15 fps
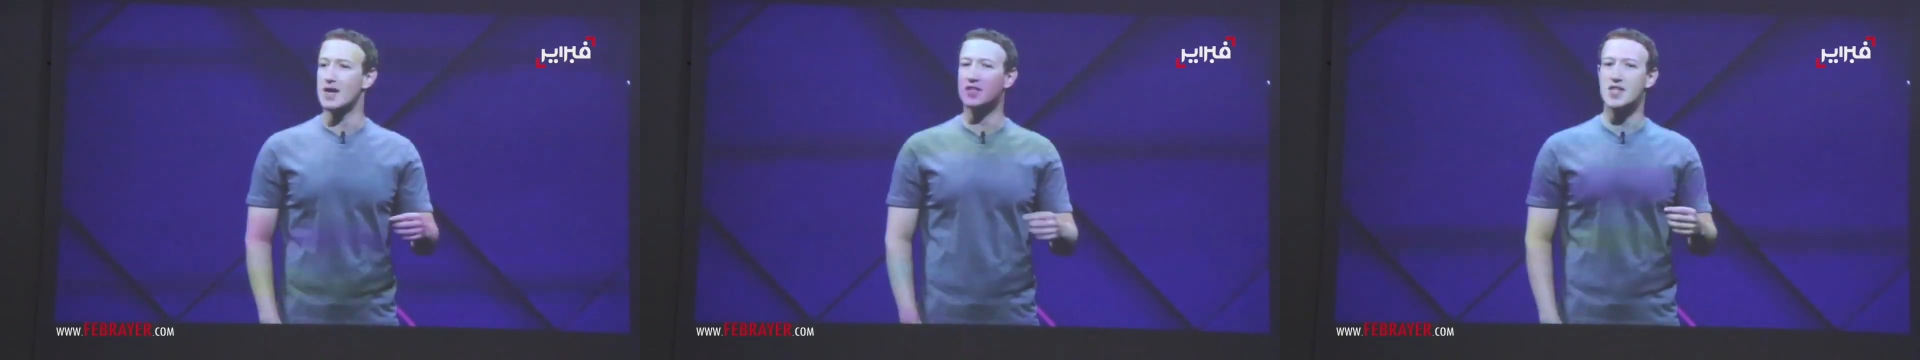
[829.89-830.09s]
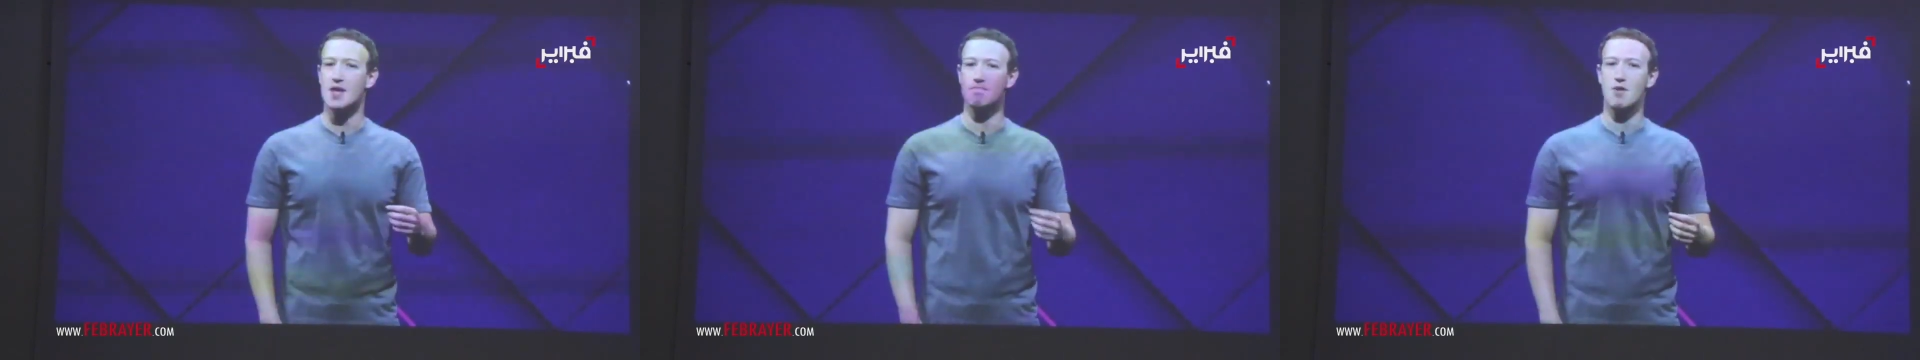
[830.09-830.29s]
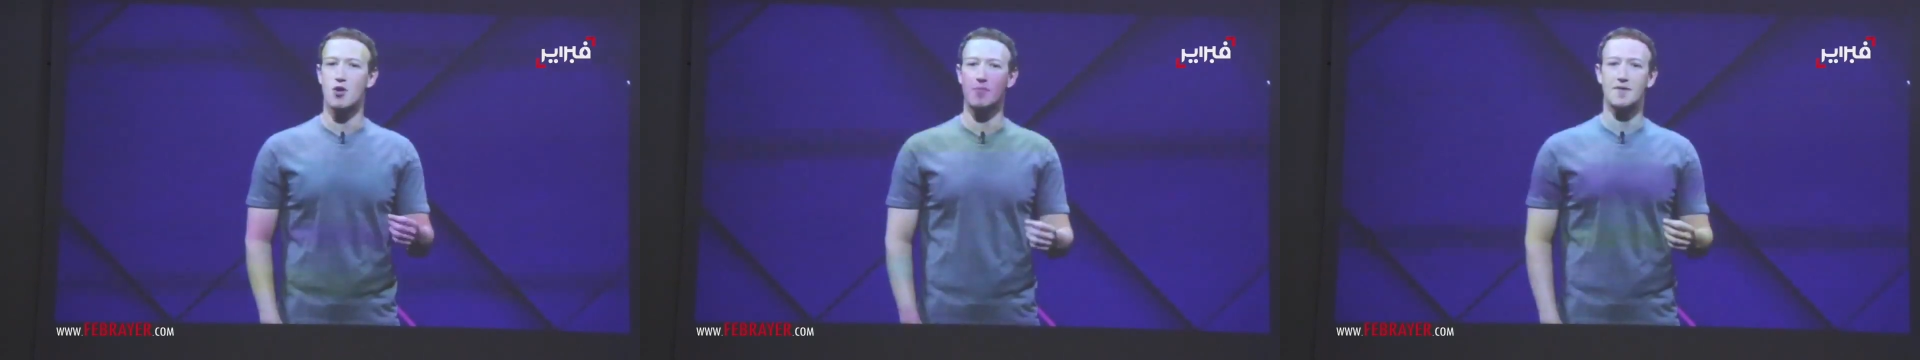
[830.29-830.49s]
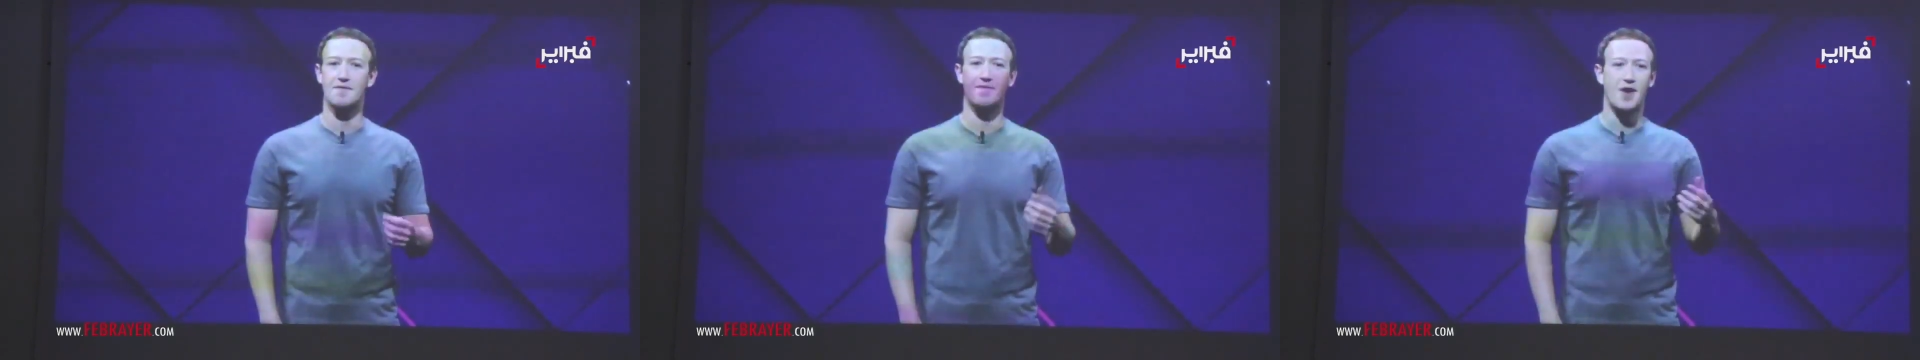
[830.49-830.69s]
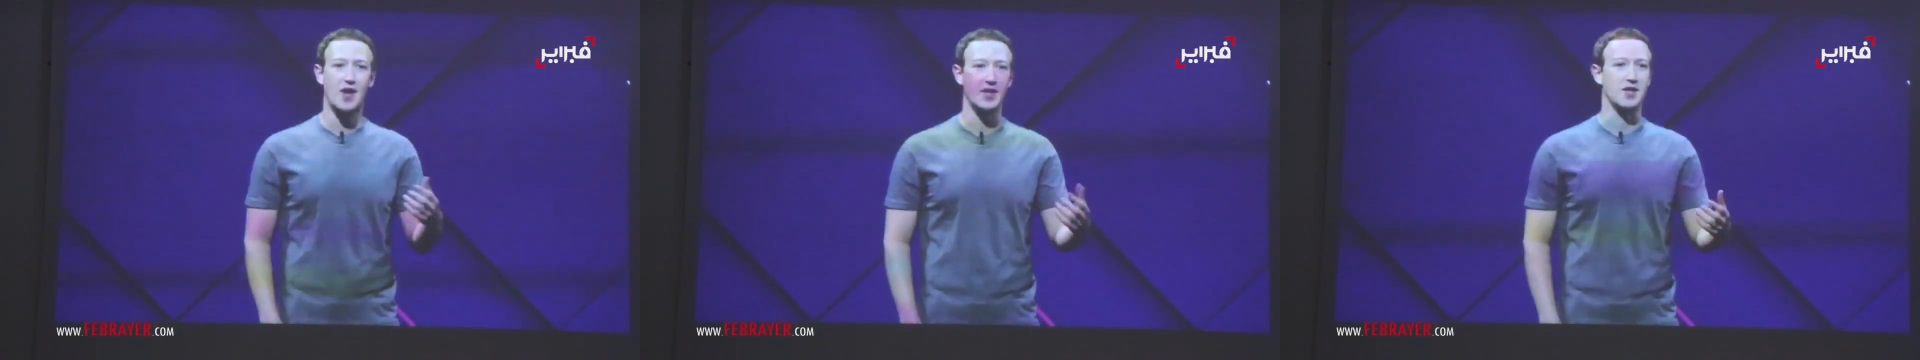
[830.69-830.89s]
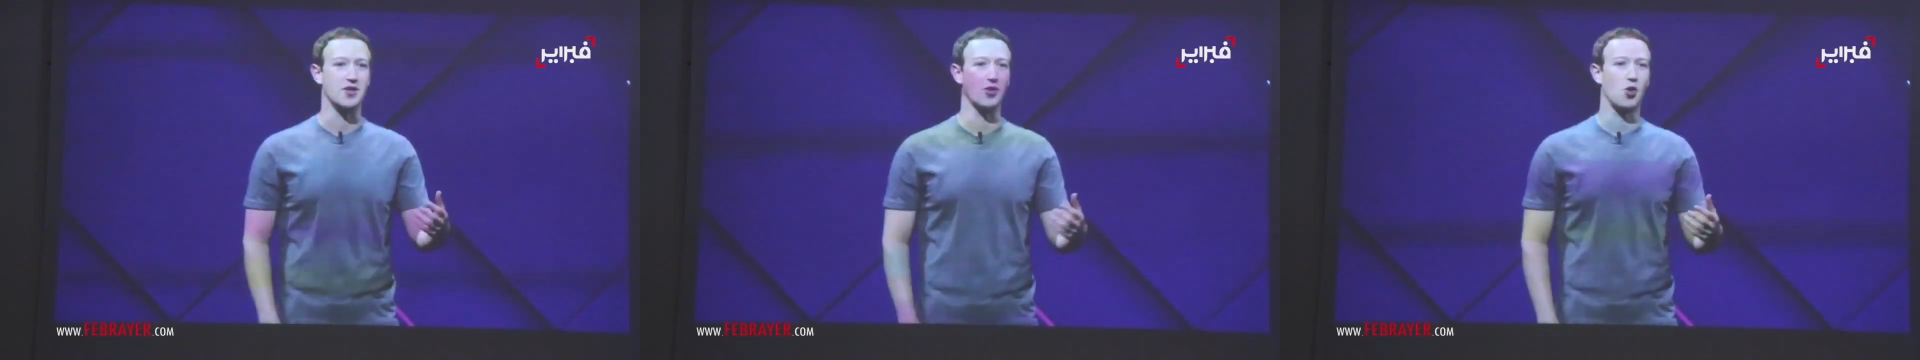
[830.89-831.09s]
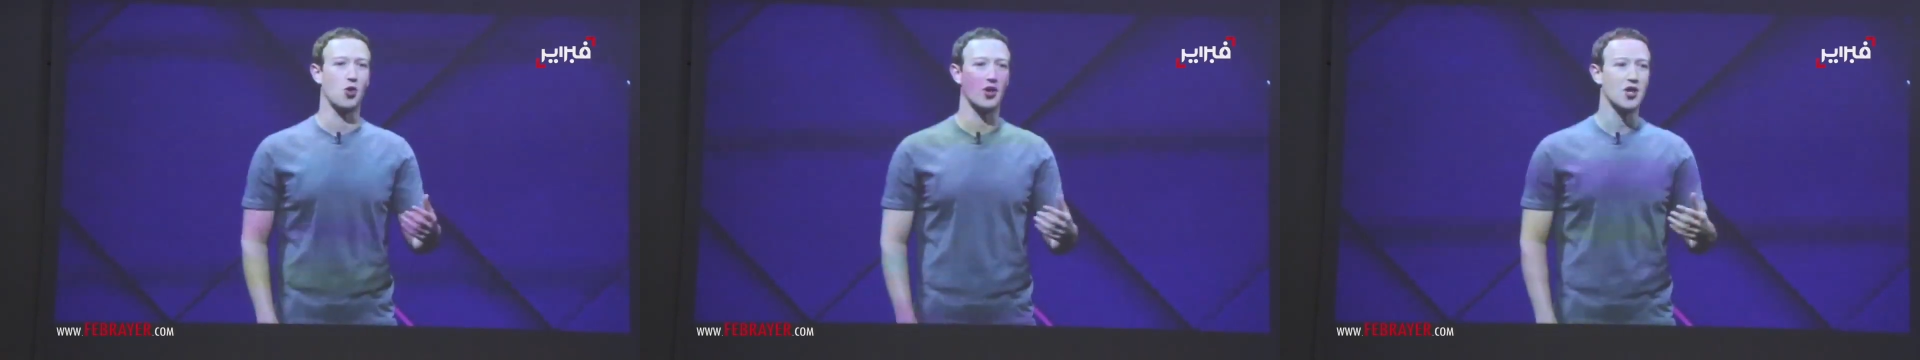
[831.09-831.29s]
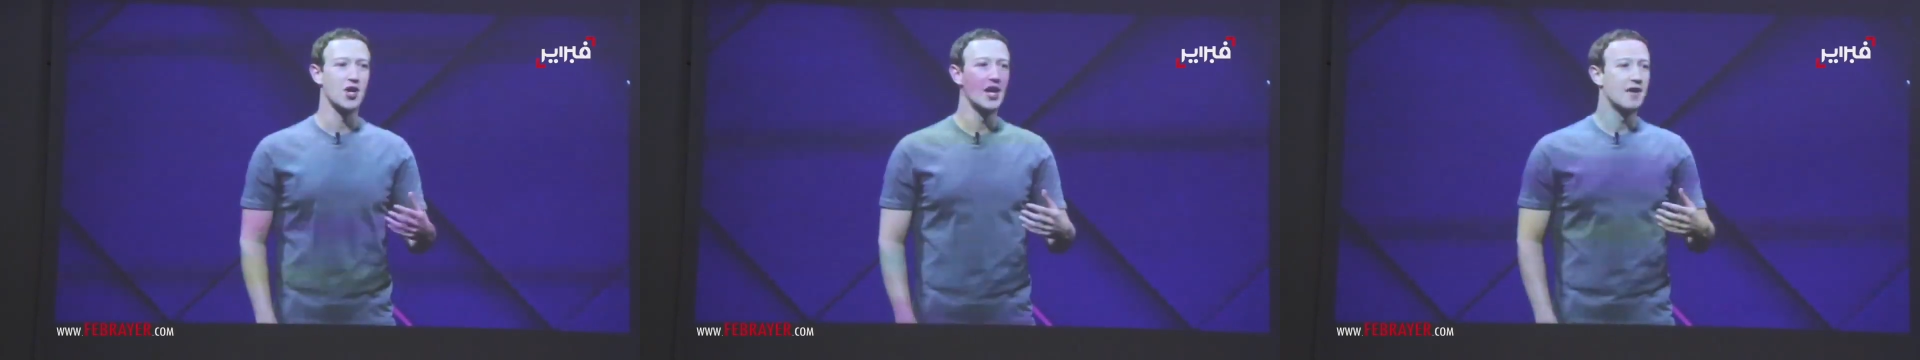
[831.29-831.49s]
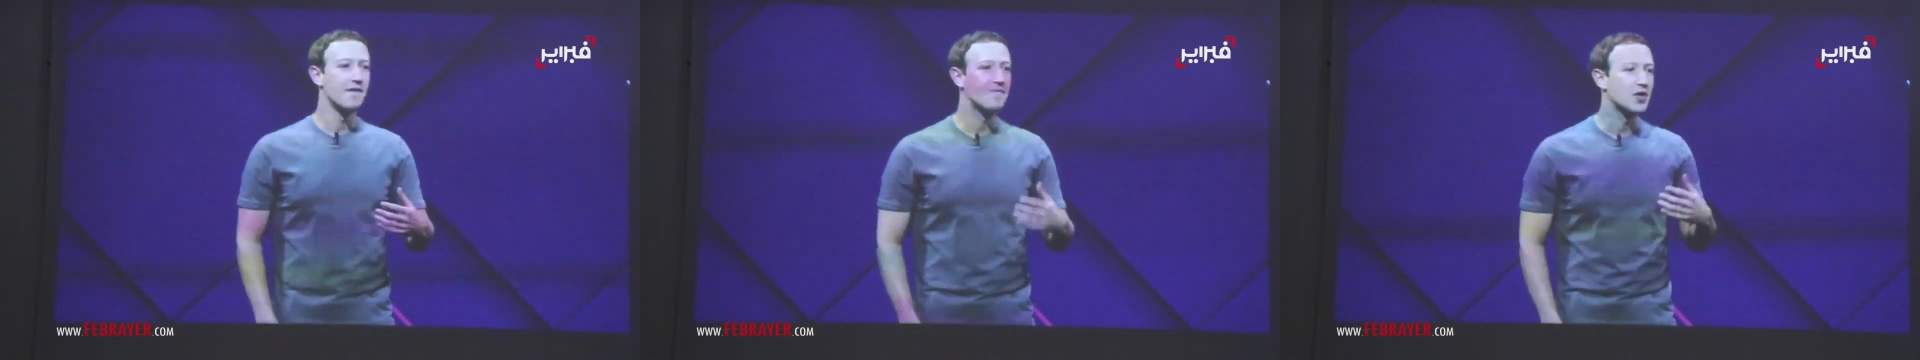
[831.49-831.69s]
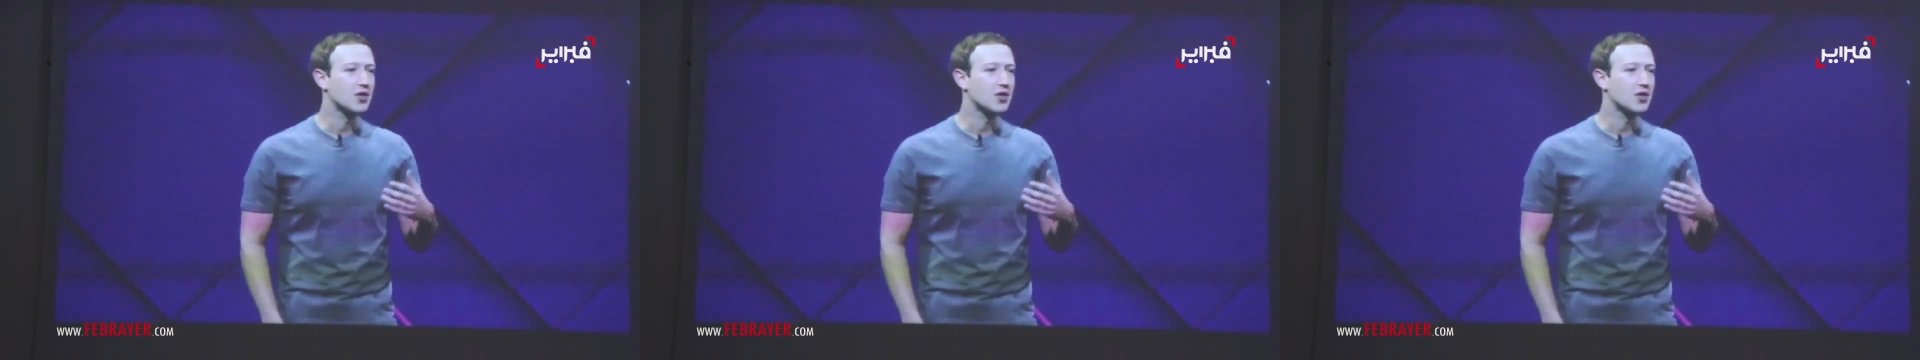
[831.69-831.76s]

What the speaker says: makes that moment funny or